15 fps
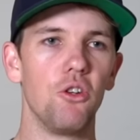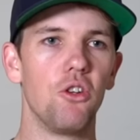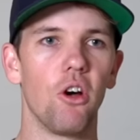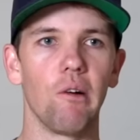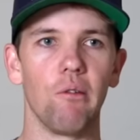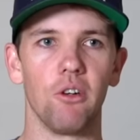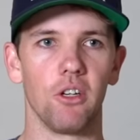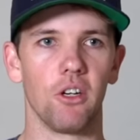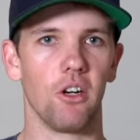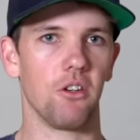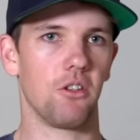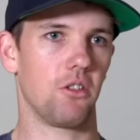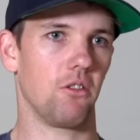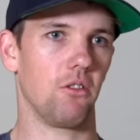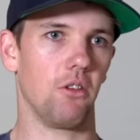don't want to go
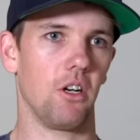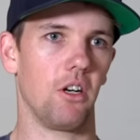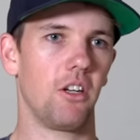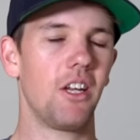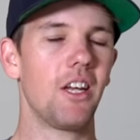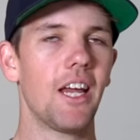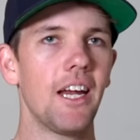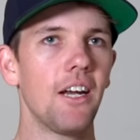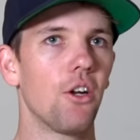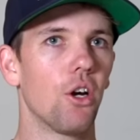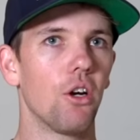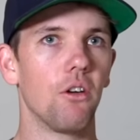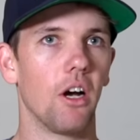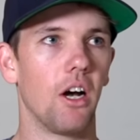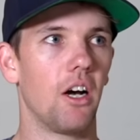too. You can
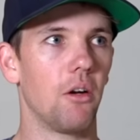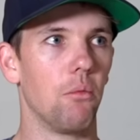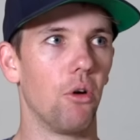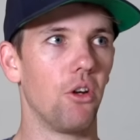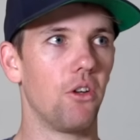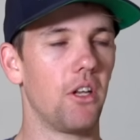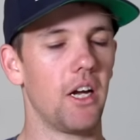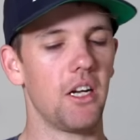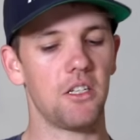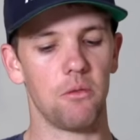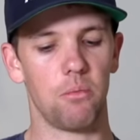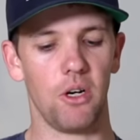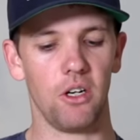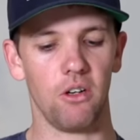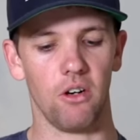go hard both days,
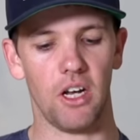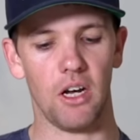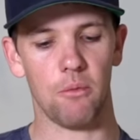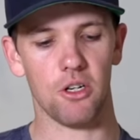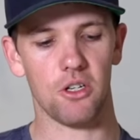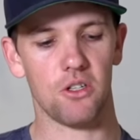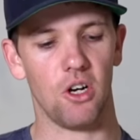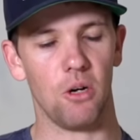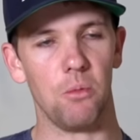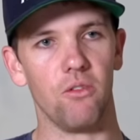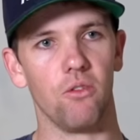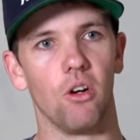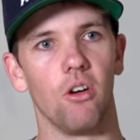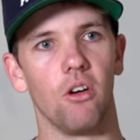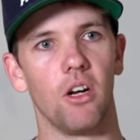depending on how much time
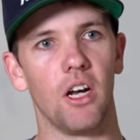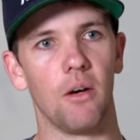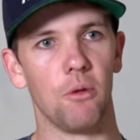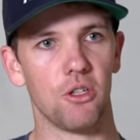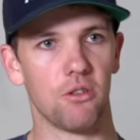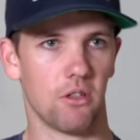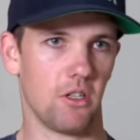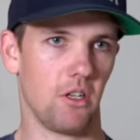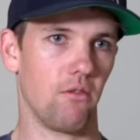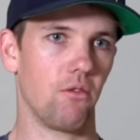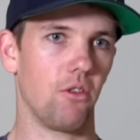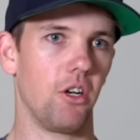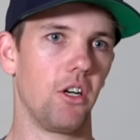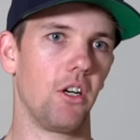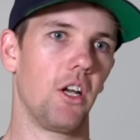you've got and how much
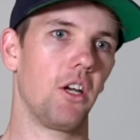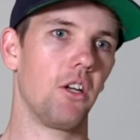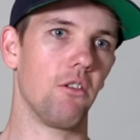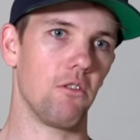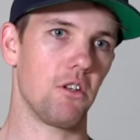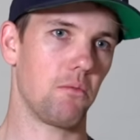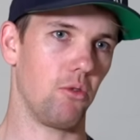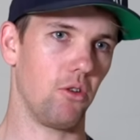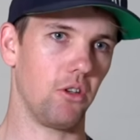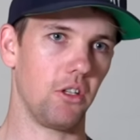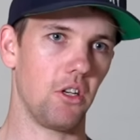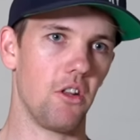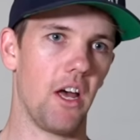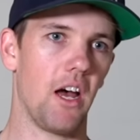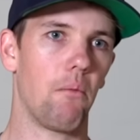recovery and how you're responding
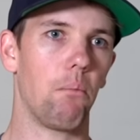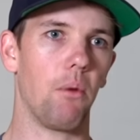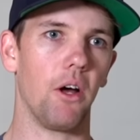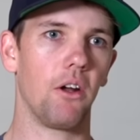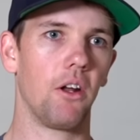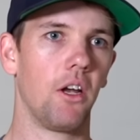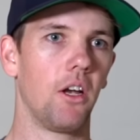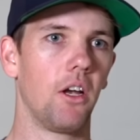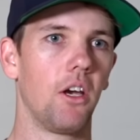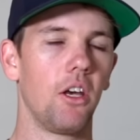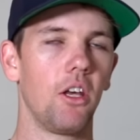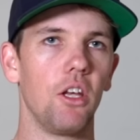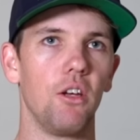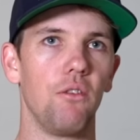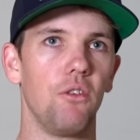to that. But
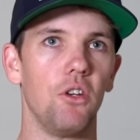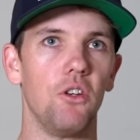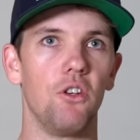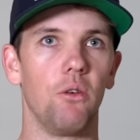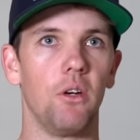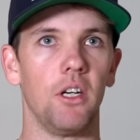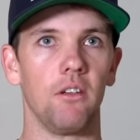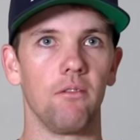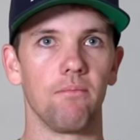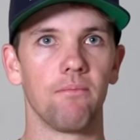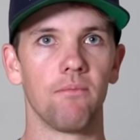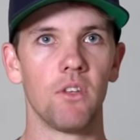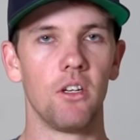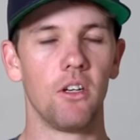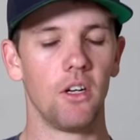if you're doing...
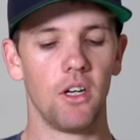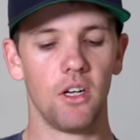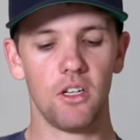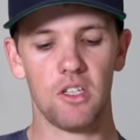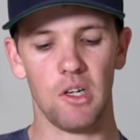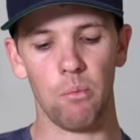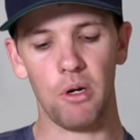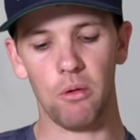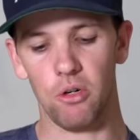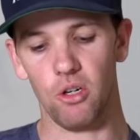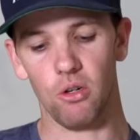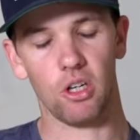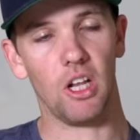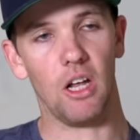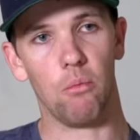Some people
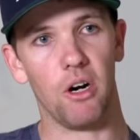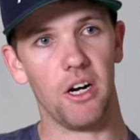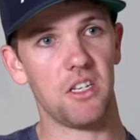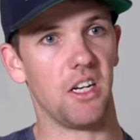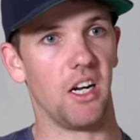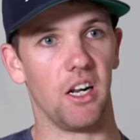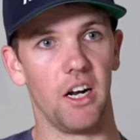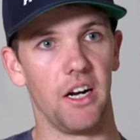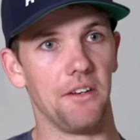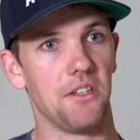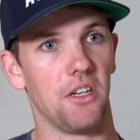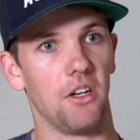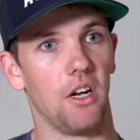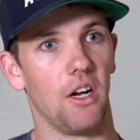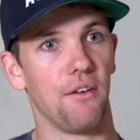do a club race Saturday and
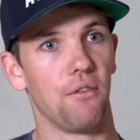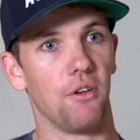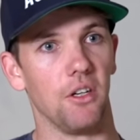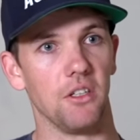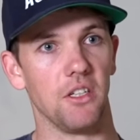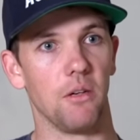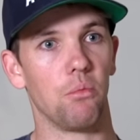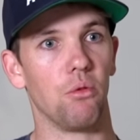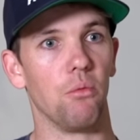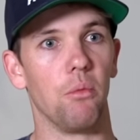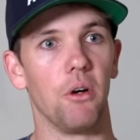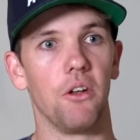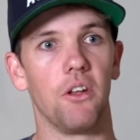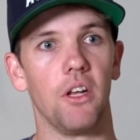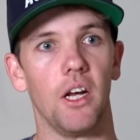Sunday, for example,
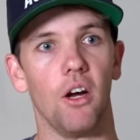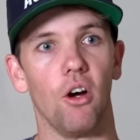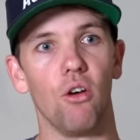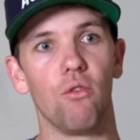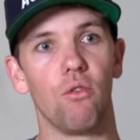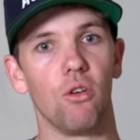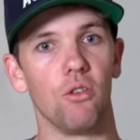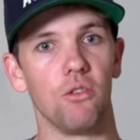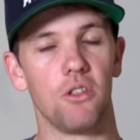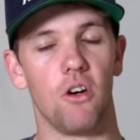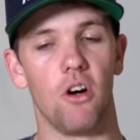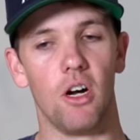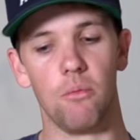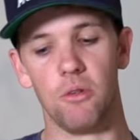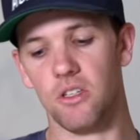but their overall
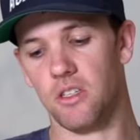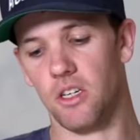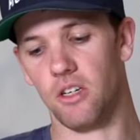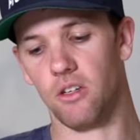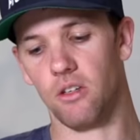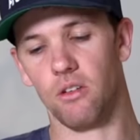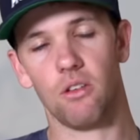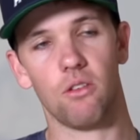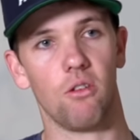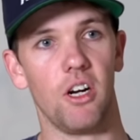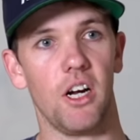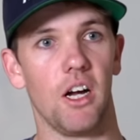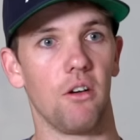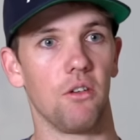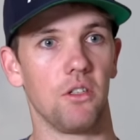time is they do
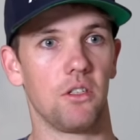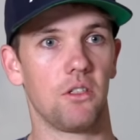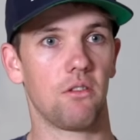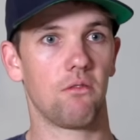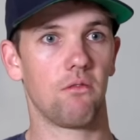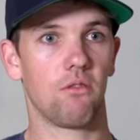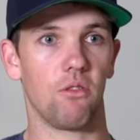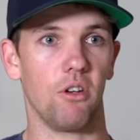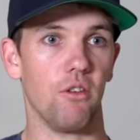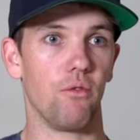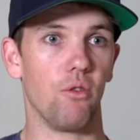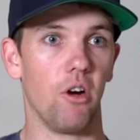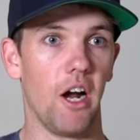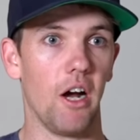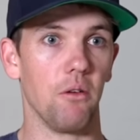3 to
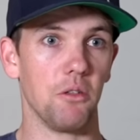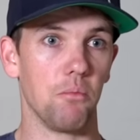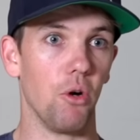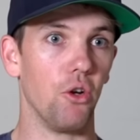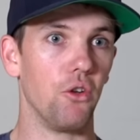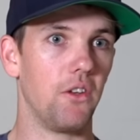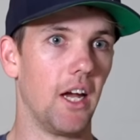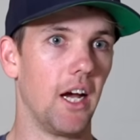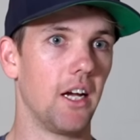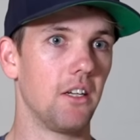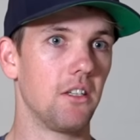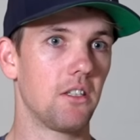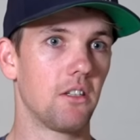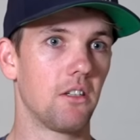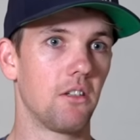4 hours both
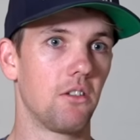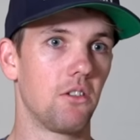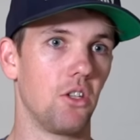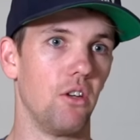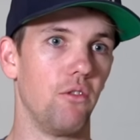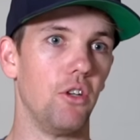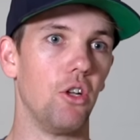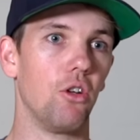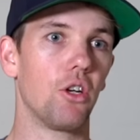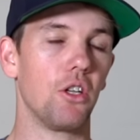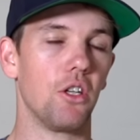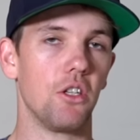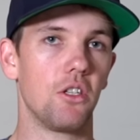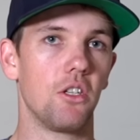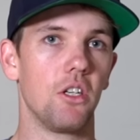days. So if you look at
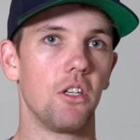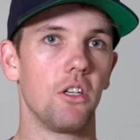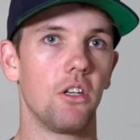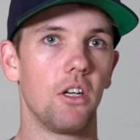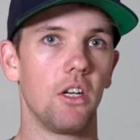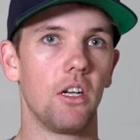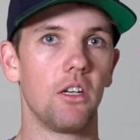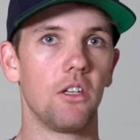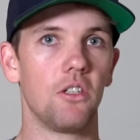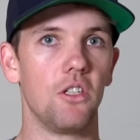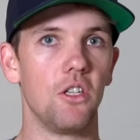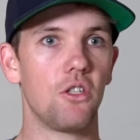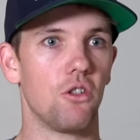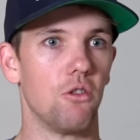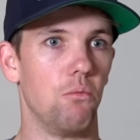the
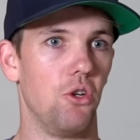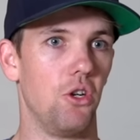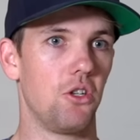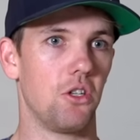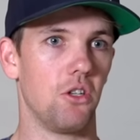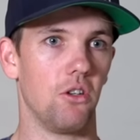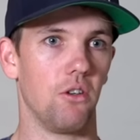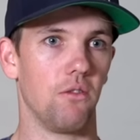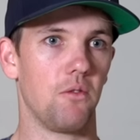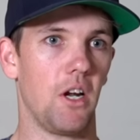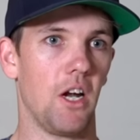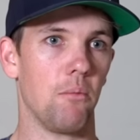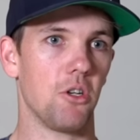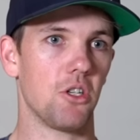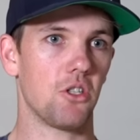distribution of
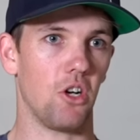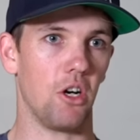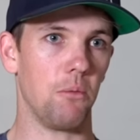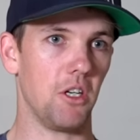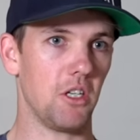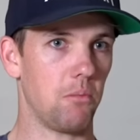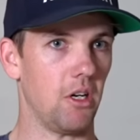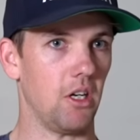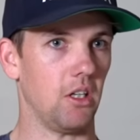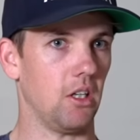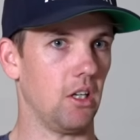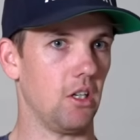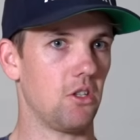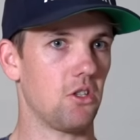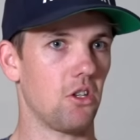how much time they're spending
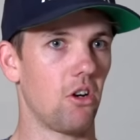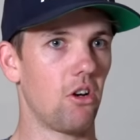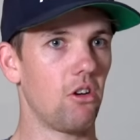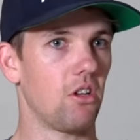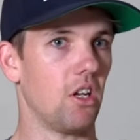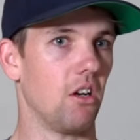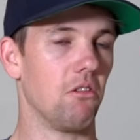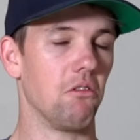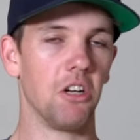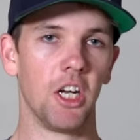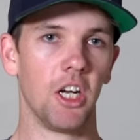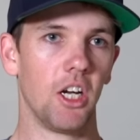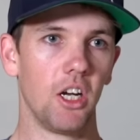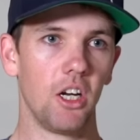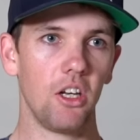in each zone, then
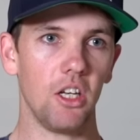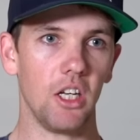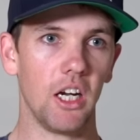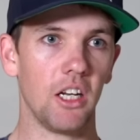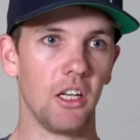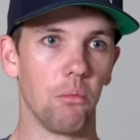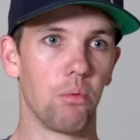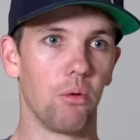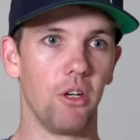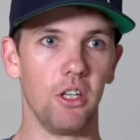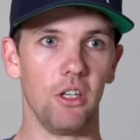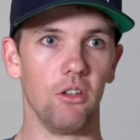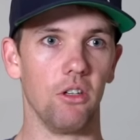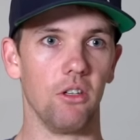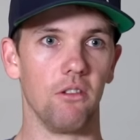you're getting a pretty
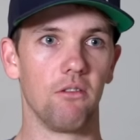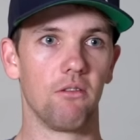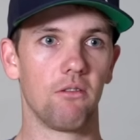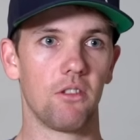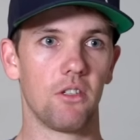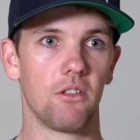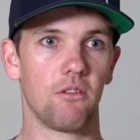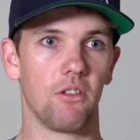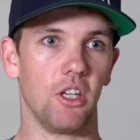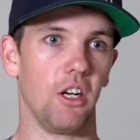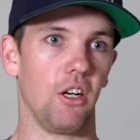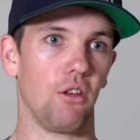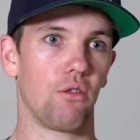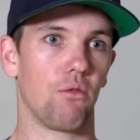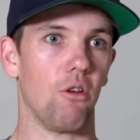good you're
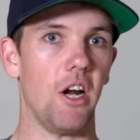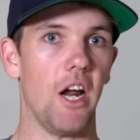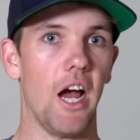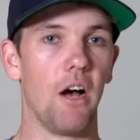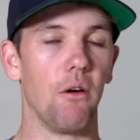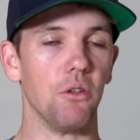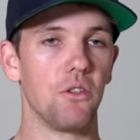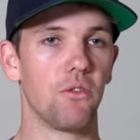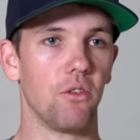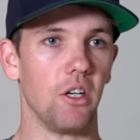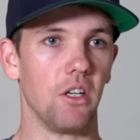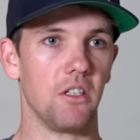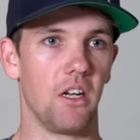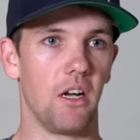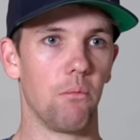getting 3 hours, for
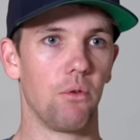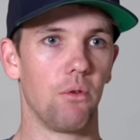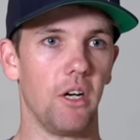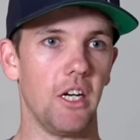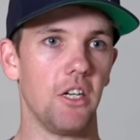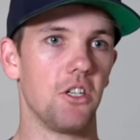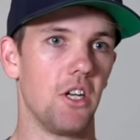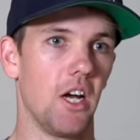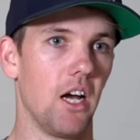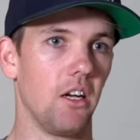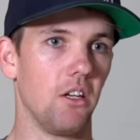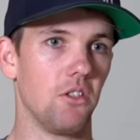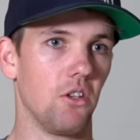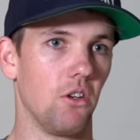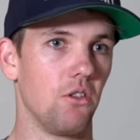example, each day
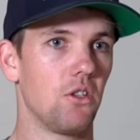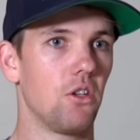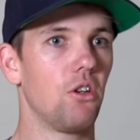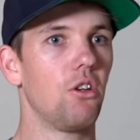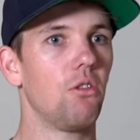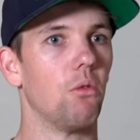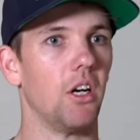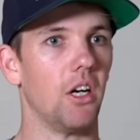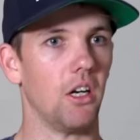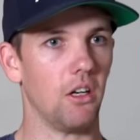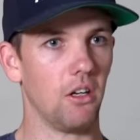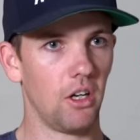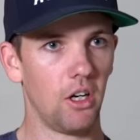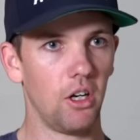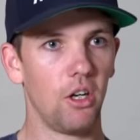in zone 2,
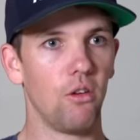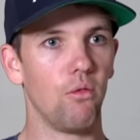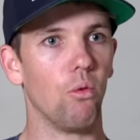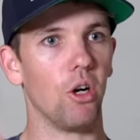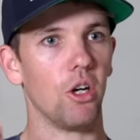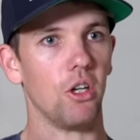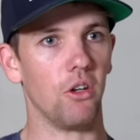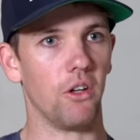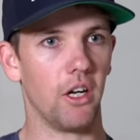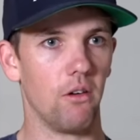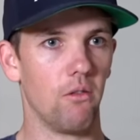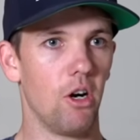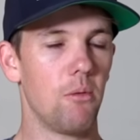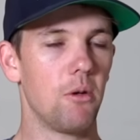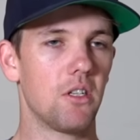where working on that
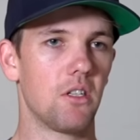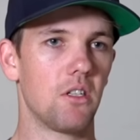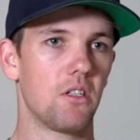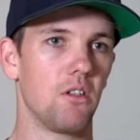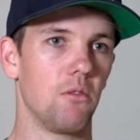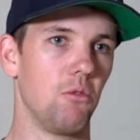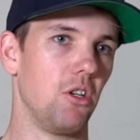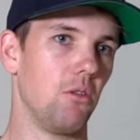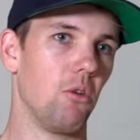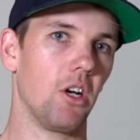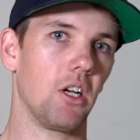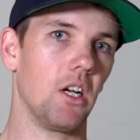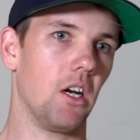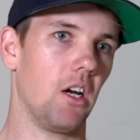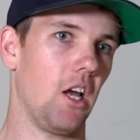aerobic system, and you
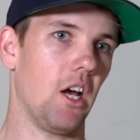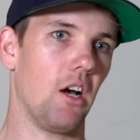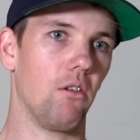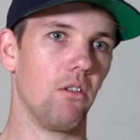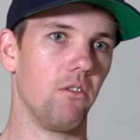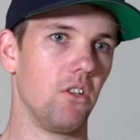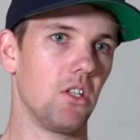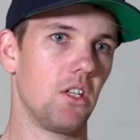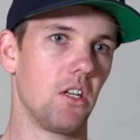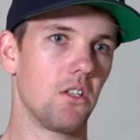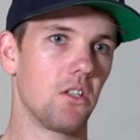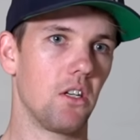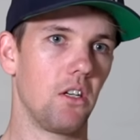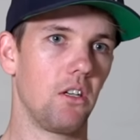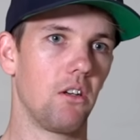might get an hour of
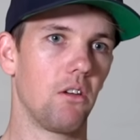intensity.